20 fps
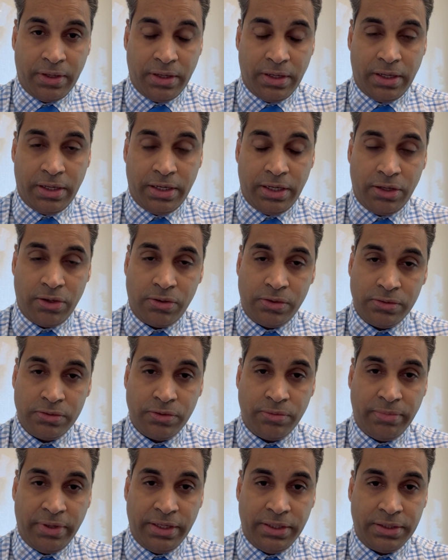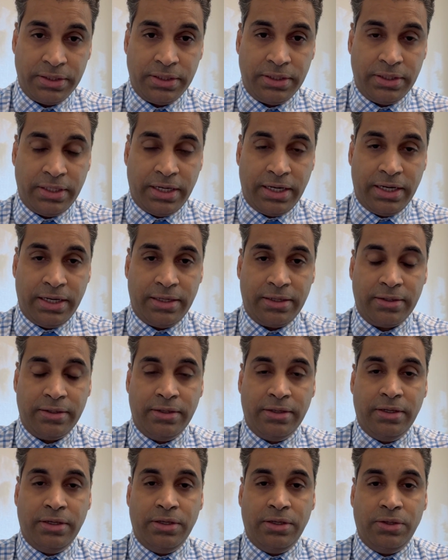And I also mentioned that
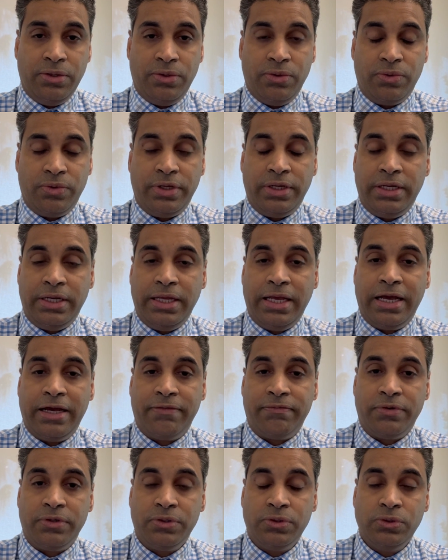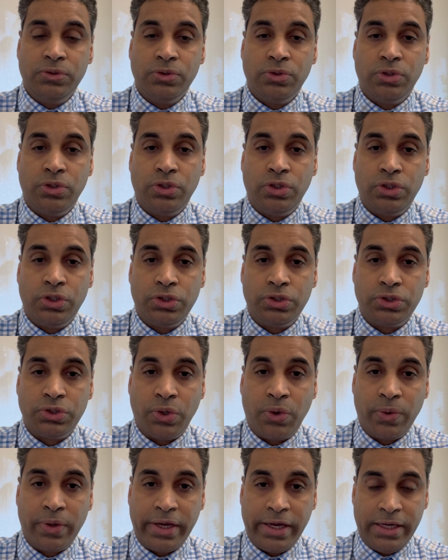you really have to
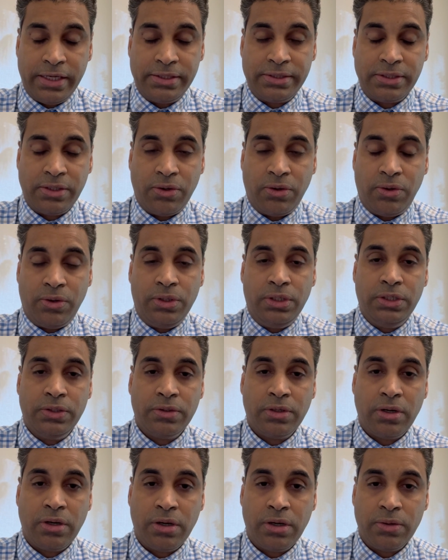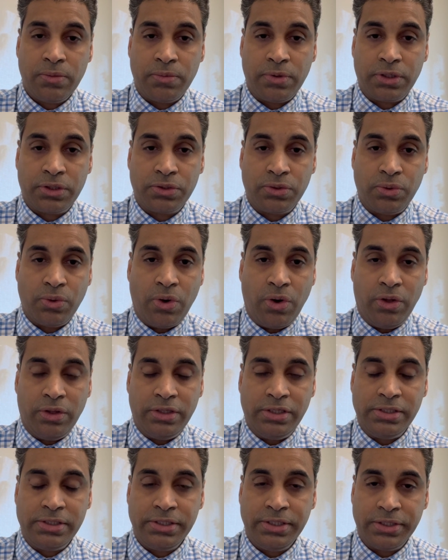showcase all your hard work through all
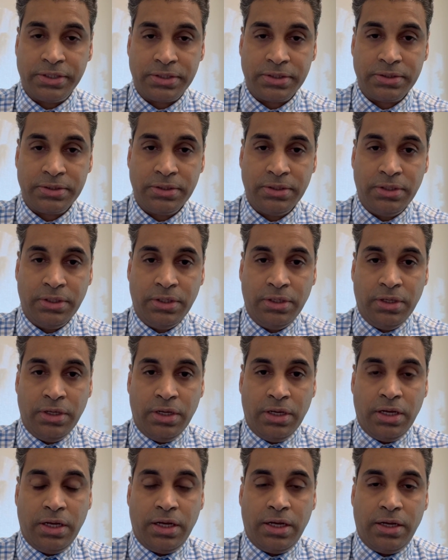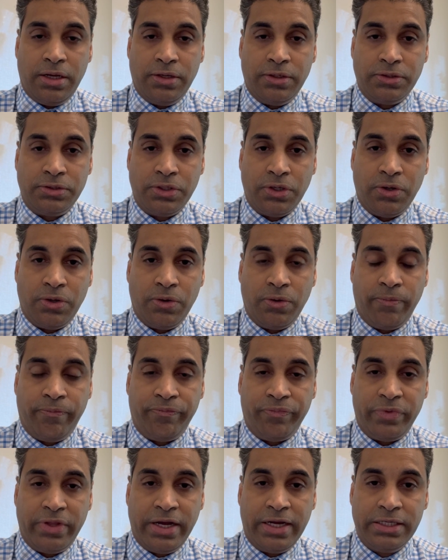these years. So
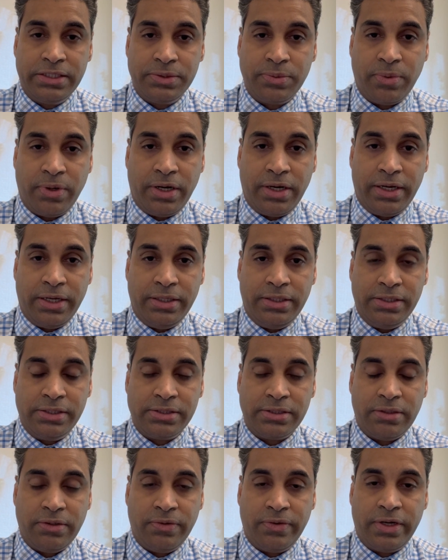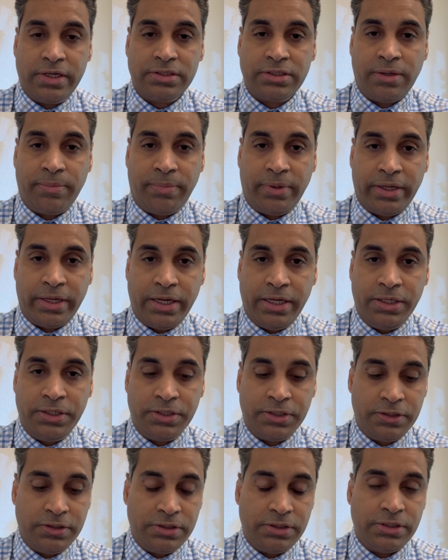that's why this ERAS
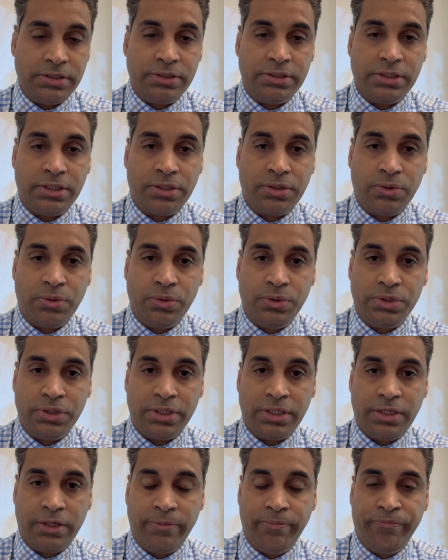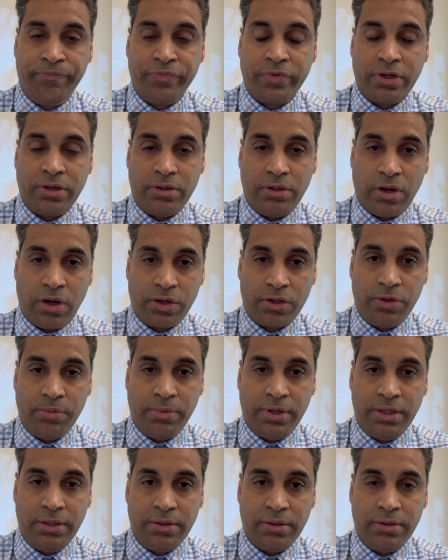application is a crucial
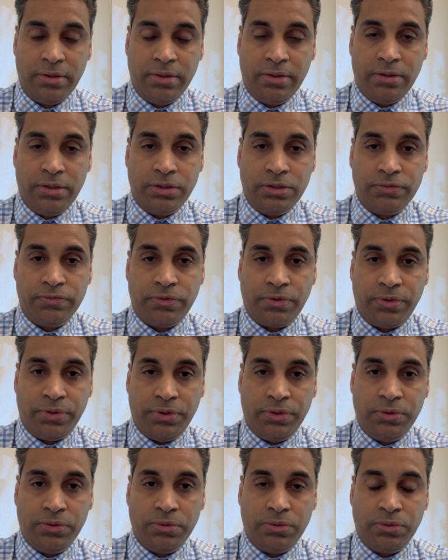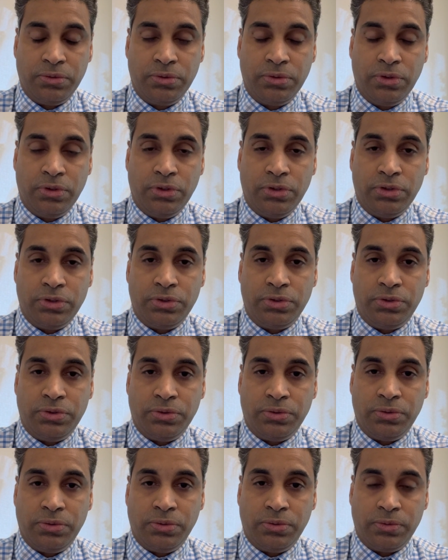document for you
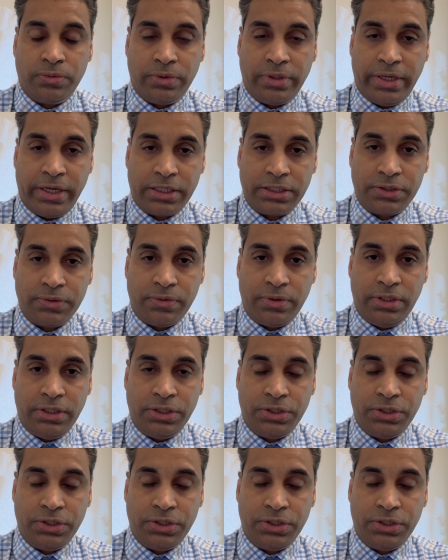to actually